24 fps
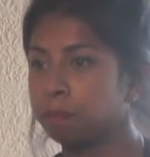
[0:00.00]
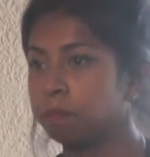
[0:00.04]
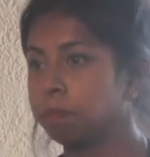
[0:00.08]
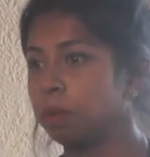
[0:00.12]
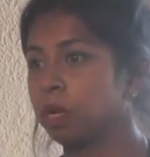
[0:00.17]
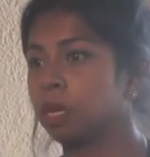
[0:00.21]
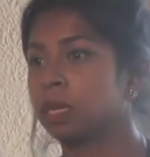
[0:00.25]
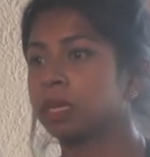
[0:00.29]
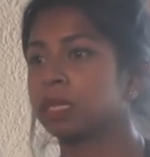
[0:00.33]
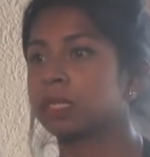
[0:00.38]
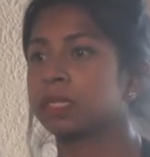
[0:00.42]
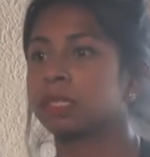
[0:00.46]

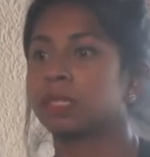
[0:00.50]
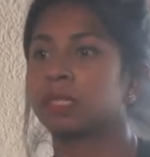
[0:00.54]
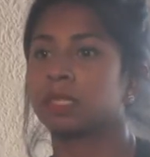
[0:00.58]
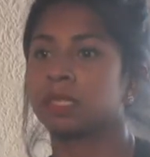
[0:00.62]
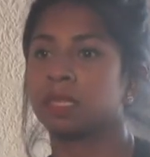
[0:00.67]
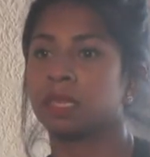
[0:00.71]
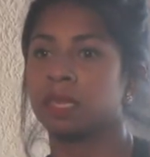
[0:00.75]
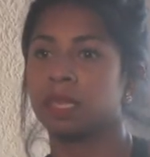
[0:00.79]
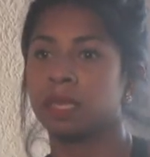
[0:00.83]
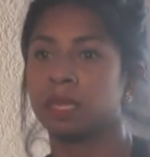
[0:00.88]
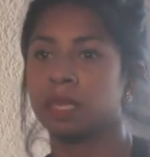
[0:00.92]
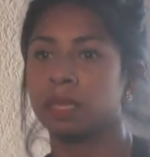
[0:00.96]

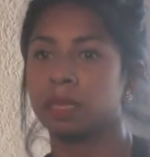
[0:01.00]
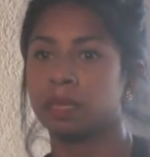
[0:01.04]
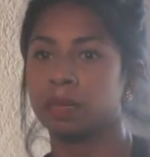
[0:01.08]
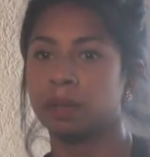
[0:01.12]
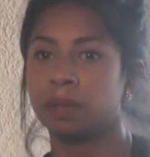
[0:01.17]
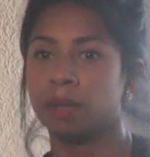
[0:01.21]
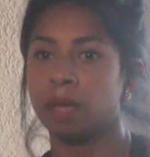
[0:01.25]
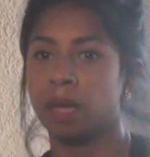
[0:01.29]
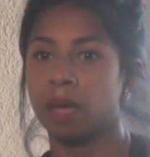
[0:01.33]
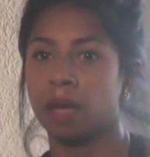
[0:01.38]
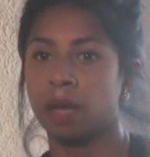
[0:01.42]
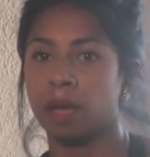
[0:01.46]
Books,
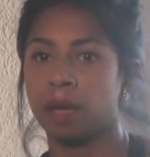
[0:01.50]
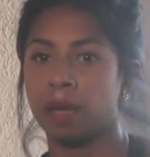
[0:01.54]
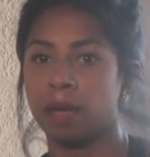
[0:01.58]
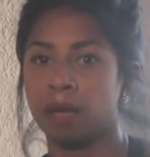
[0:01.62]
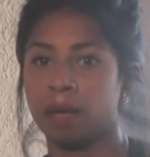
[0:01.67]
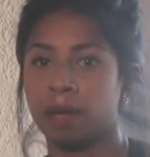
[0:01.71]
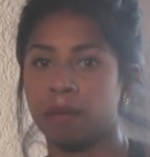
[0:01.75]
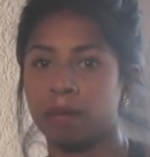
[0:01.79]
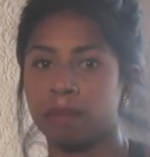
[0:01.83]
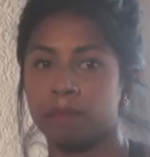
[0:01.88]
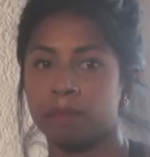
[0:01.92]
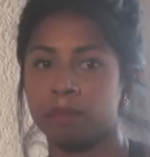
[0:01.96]

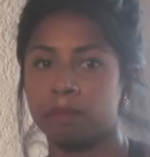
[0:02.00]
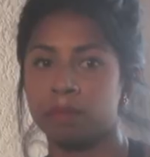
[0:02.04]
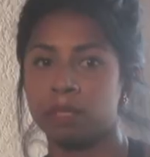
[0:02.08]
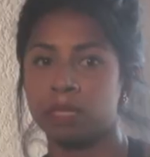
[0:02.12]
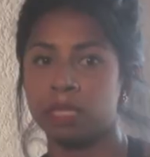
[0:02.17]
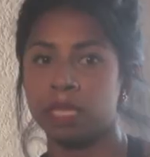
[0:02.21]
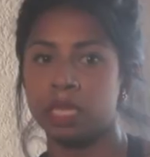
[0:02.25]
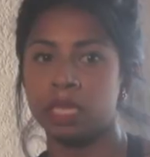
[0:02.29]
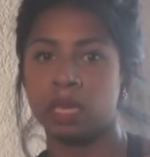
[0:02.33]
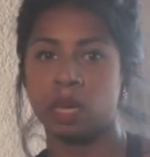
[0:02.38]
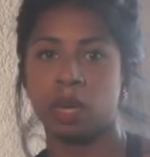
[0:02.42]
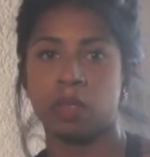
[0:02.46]

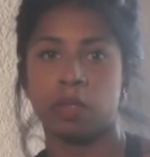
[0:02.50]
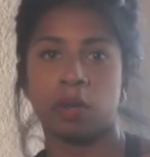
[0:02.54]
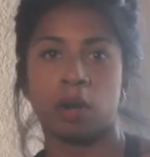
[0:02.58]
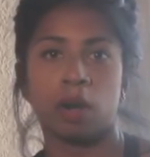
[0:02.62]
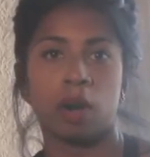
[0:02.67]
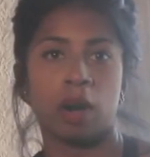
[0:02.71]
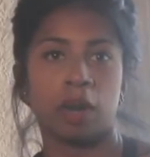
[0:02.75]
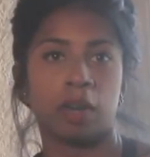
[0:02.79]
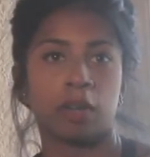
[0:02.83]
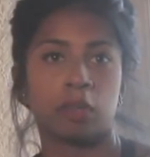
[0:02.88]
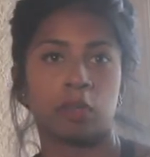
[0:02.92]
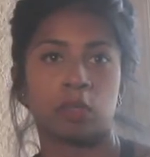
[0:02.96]
seeing other
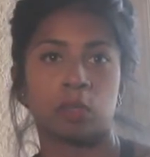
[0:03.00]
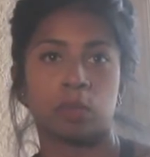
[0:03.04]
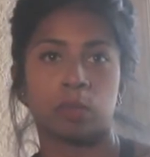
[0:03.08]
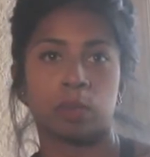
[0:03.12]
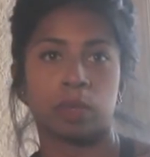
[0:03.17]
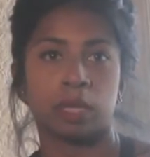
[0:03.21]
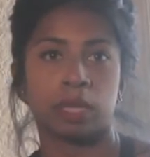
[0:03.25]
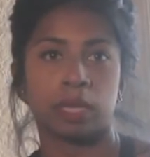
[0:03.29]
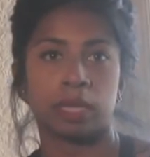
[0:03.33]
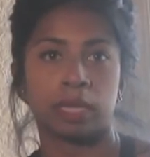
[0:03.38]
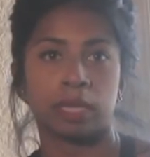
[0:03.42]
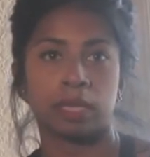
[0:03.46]
artists
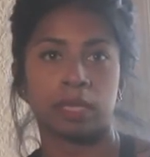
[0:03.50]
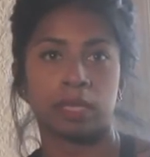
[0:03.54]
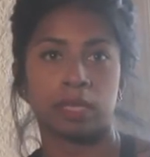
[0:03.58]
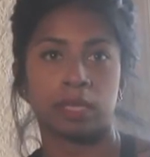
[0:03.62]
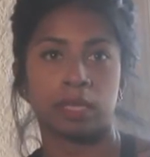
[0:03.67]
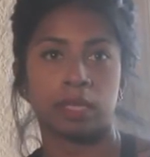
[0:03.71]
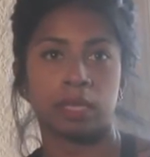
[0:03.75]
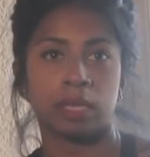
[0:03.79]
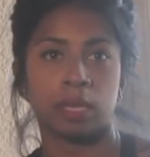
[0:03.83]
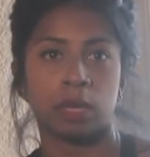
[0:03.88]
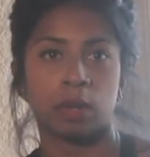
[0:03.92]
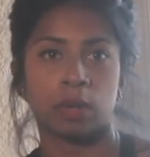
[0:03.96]
work,
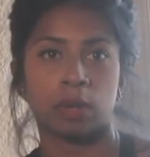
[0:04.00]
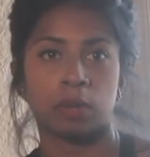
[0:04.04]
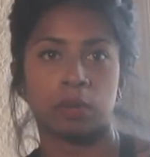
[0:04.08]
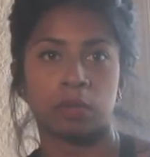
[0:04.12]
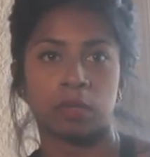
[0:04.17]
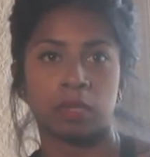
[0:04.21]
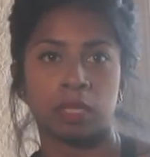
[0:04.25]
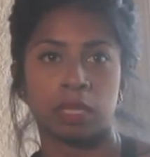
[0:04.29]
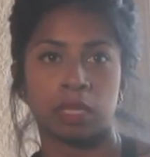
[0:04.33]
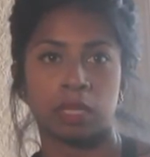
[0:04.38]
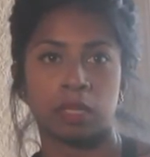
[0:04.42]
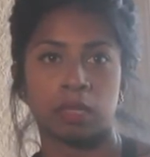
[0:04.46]

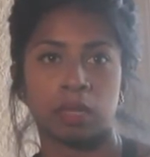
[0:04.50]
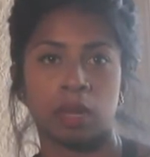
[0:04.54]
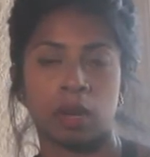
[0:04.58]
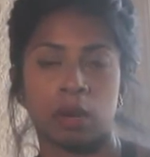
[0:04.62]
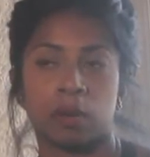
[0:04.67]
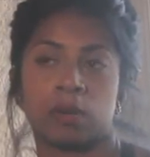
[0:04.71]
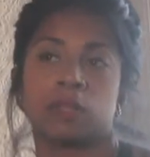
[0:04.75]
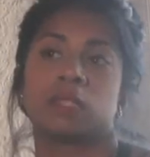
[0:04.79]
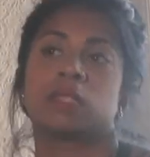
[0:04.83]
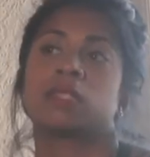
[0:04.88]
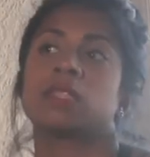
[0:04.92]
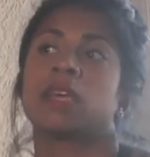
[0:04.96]
seeing
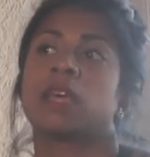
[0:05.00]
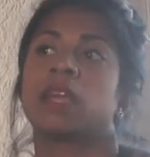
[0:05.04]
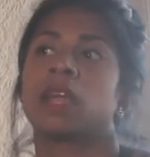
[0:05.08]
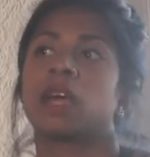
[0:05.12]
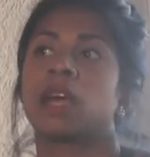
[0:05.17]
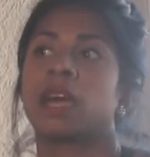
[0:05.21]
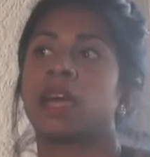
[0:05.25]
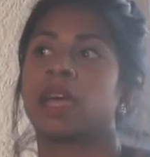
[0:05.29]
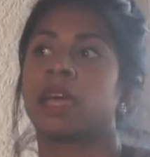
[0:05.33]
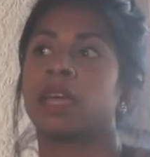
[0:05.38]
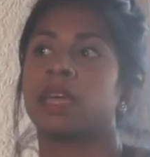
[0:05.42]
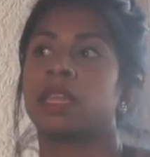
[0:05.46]
artists that
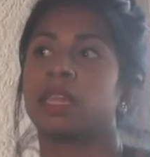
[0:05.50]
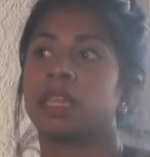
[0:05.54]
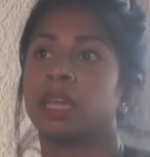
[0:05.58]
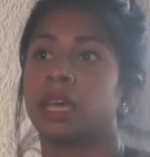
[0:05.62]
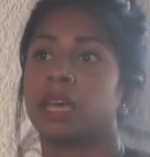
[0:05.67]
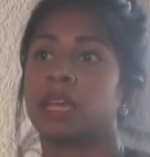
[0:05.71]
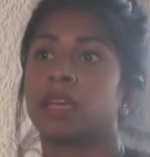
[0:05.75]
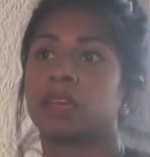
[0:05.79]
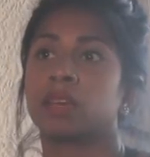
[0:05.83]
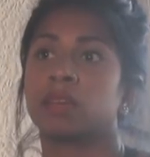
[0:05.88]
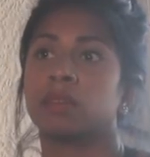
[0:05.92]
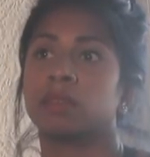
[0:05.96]
I
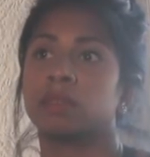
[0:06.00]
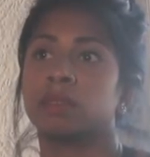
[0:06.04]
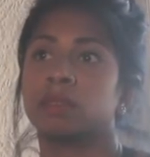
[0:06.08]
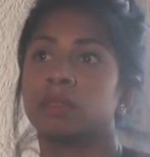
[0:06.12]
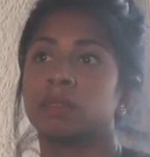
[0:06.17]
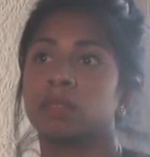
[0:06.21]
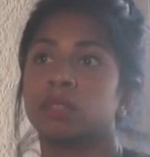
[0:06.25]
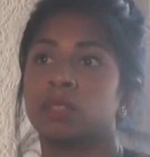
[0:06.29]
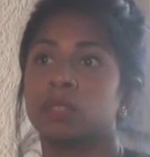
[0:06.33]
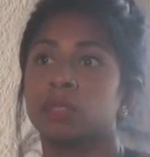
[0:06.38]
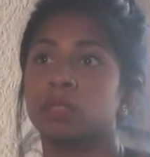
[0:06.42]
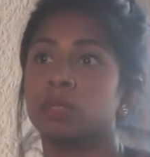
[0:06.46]
like
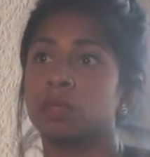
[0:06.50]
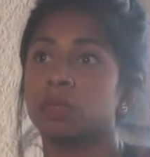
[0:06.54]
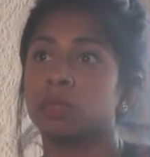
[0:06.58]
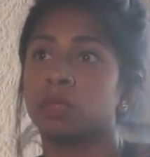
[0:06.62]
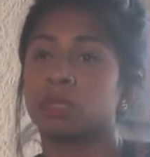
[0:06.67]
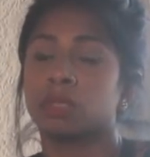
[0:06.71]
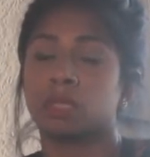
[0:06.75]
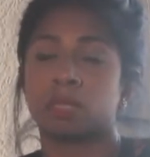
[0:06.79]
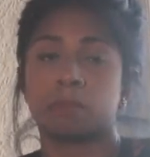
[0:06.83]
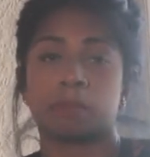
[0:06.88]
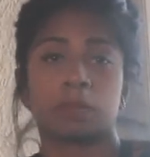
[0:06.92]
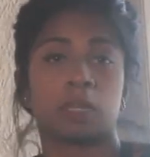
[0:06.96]
to do
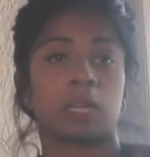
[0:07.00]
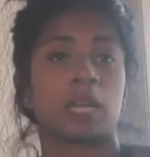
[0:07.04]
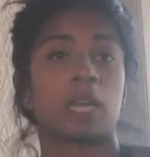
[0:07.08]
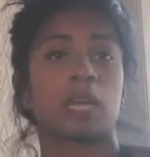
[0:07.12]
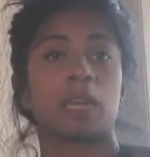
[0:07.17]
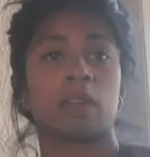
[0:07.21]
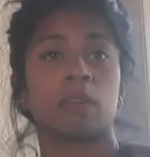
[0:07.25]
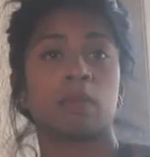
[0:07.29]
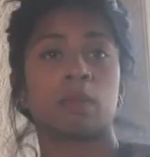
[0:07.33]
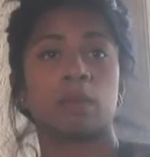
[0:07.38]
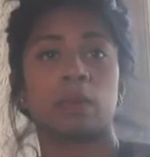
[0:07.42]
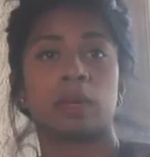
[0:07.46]
the similar
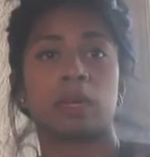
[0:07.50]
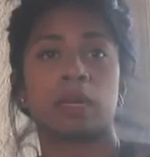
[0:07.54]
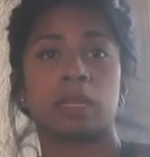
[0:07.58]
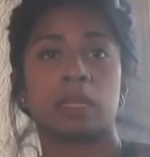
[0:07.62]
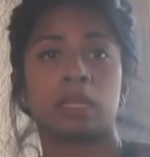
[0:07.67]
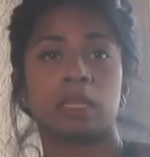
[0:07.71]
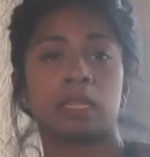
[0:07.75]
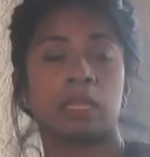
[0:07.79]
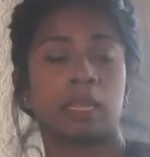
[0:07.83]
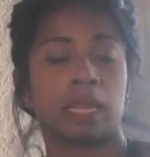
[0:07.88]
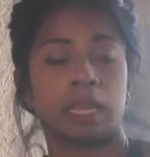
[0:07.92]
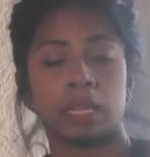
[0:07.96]
kind of work,
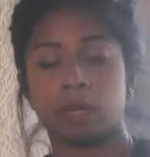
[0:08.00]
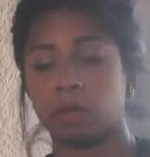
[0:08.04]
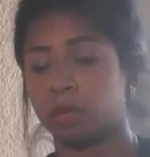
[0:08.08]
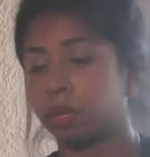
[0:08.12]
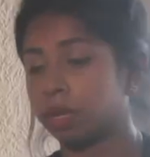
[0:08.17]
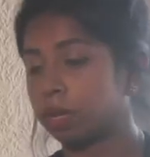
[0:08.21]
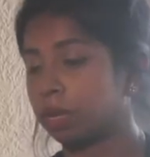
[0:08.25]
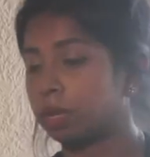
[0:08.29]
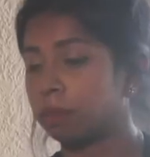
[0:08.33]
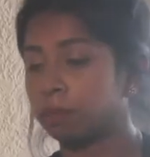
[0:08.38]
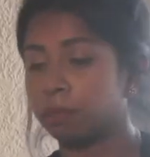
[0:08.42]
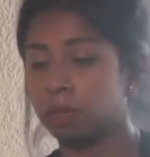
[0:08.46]

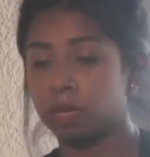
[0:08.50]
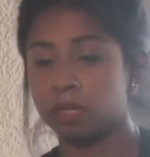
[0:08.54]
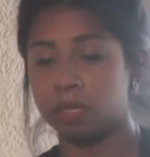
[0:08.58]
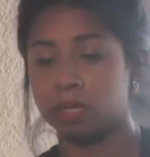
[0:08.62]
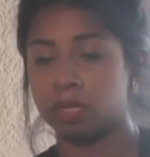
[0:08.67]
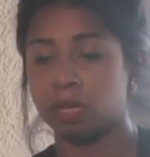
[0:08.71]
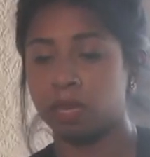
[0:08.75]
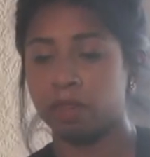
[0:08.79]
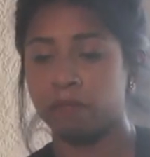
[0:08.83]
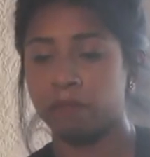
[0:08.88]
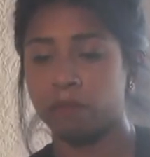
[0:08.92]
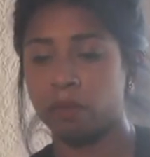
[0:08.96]
looking up their
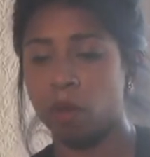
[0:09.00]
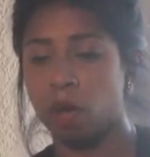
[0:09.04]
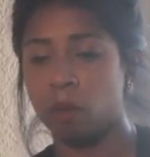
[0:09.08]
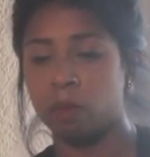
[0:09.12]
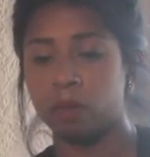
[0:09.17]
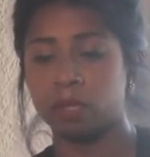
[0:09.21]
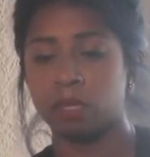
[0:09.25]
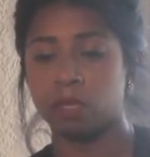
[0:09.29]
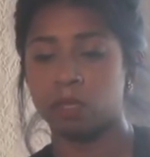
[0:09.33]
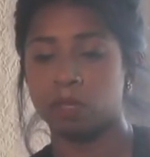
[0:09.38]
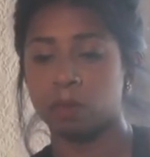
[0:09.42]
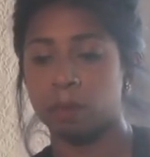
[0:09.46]
stuff
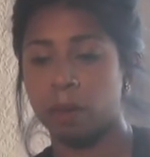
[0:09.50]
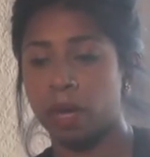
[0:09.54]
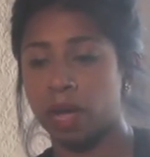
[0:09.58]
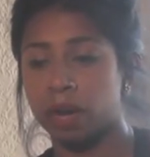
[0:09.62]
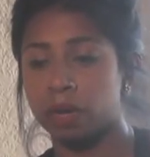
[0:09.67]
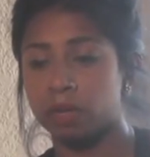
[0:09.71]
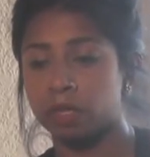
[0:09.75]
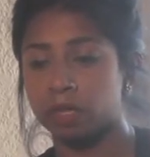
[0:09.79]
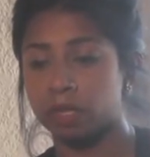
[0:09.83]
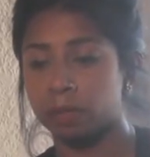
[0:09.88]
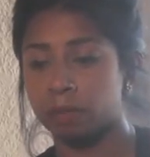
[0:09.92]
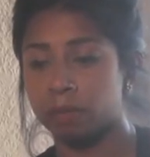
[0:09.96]
always
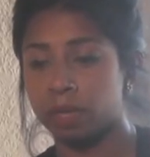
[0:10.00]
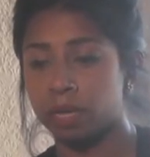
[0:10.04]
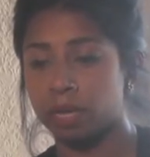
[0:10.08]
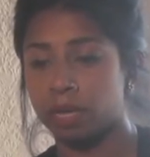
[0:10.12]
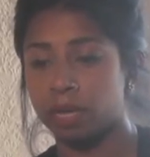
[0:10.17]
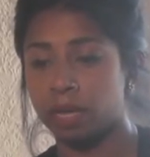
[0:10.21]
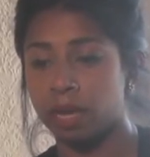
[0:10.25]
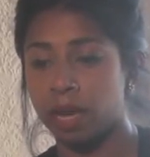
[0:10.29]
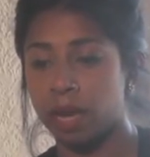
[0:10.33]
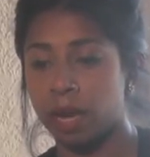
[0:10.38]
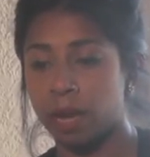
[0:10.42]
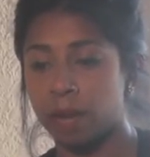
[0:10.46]
inspires
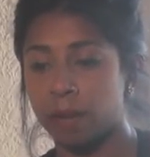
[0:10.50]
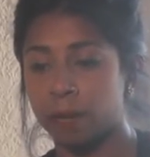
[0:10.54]
me.